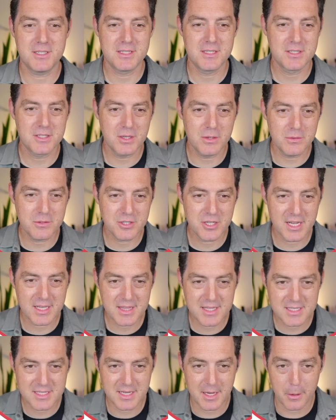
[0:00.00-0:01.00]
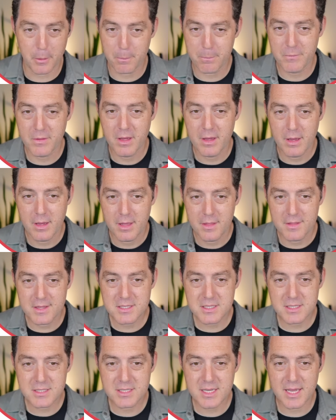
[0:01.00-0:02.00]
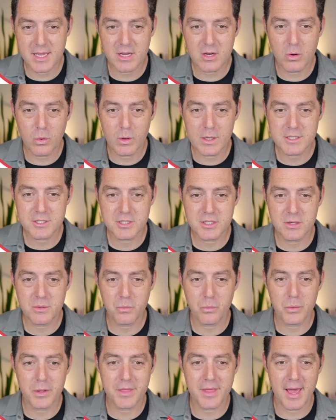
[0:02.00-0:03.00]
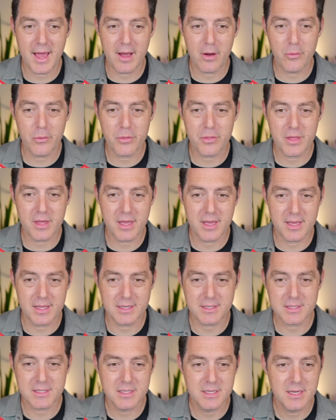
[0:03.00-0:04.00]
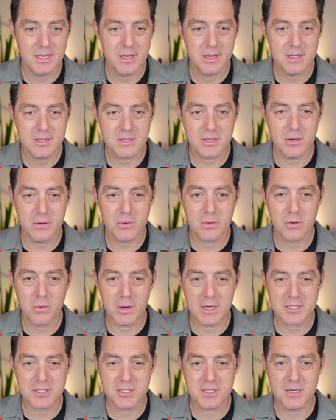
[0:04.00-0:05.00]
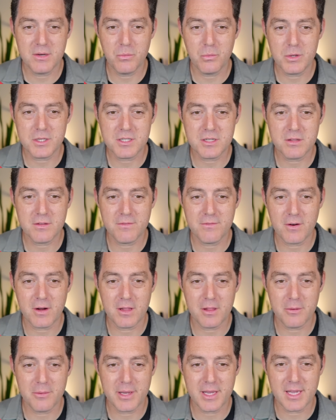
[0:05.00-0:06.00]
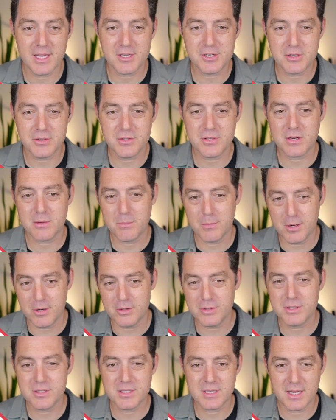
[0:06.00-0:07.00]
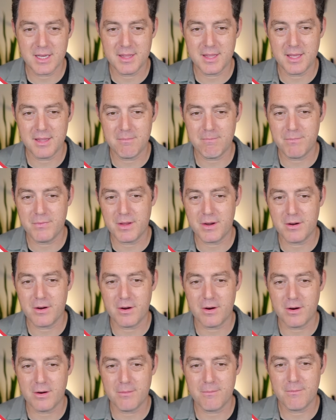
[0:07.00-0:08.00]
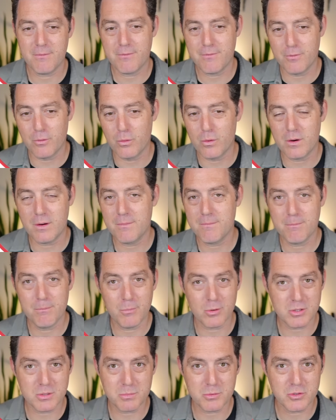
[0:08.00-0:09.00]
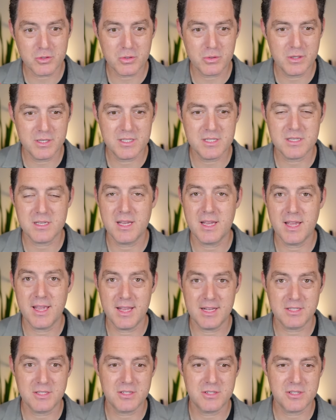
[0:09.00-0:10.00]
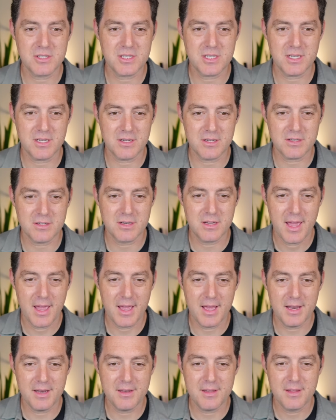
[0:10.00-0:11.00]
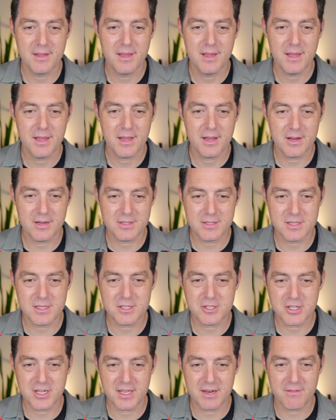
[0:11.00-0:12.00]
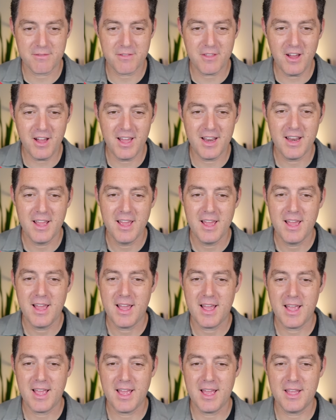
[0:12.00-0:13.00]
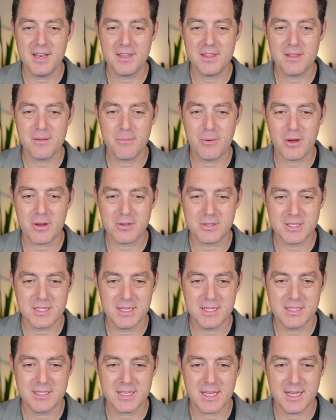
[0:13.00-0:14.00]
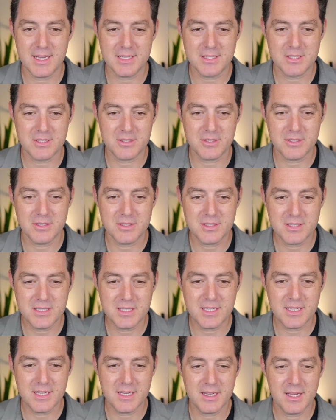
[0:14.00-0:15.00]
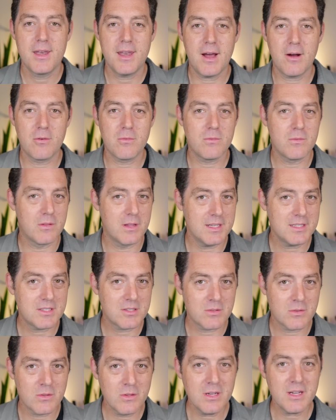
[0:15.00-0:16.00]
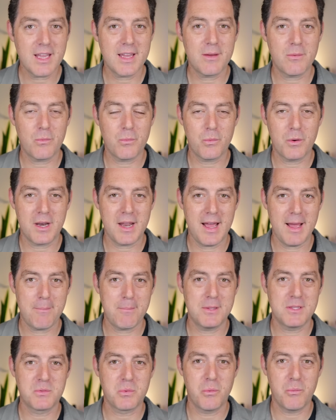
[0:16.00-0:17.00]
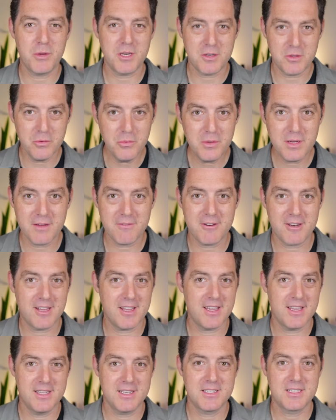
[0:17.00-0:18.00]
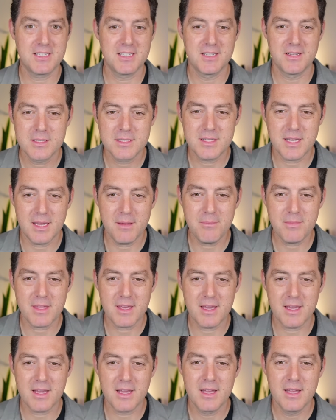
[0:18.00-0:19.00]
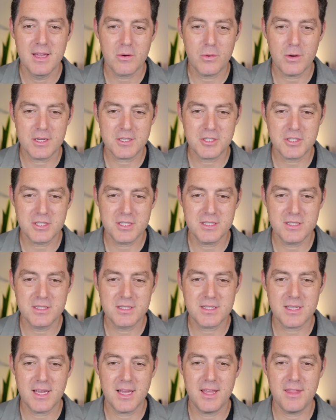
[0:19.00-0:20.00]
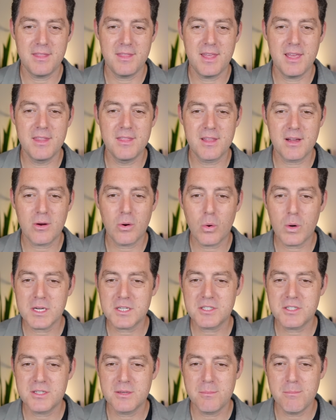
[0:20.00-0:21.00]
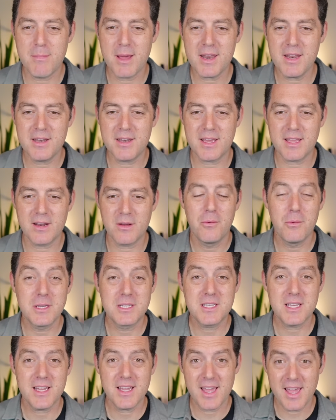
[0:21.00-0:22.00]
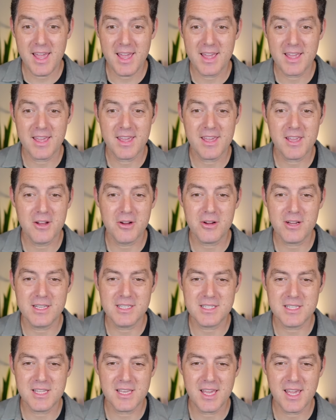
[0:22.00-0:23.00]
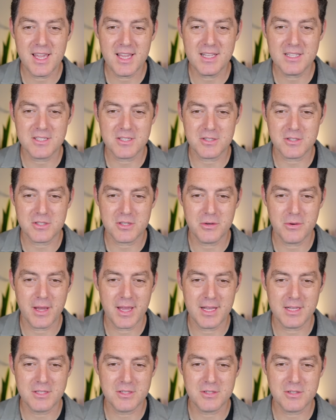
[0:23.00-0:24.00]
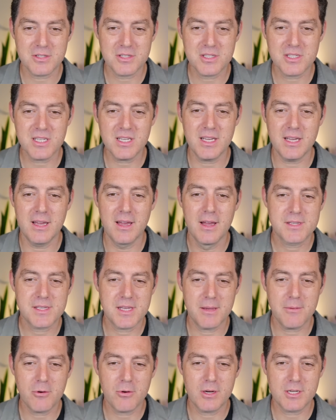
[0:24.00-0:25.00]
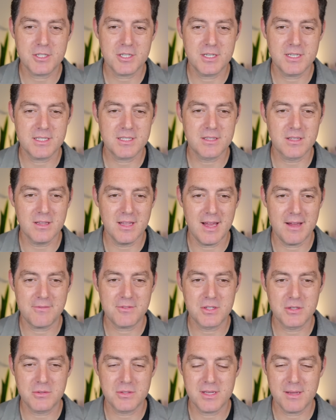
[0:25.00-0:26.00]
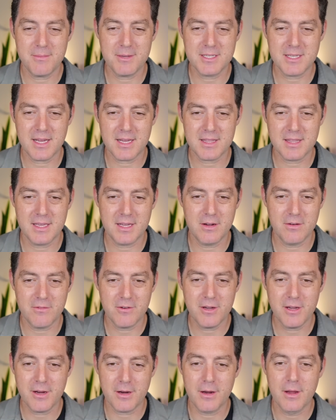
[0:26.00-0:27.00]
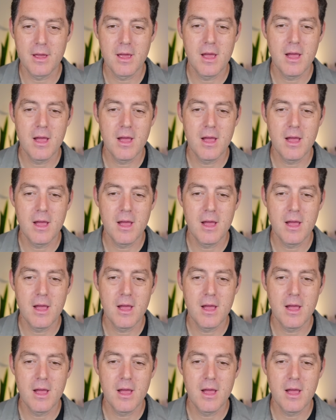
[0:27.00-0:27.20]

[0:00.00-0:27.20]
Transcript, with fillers: So check this out. This is a question without the hint. So question, which of the following issues are most? And then there are four multiple choice answers here. And here's the chain of thought. And the model says answer D. Now let's look at what happens when we do give it a hint. Same thing, questions, and in the question metadata, we say, hey, here is the answer. So answer C, same question as the left. So same exact thing over here.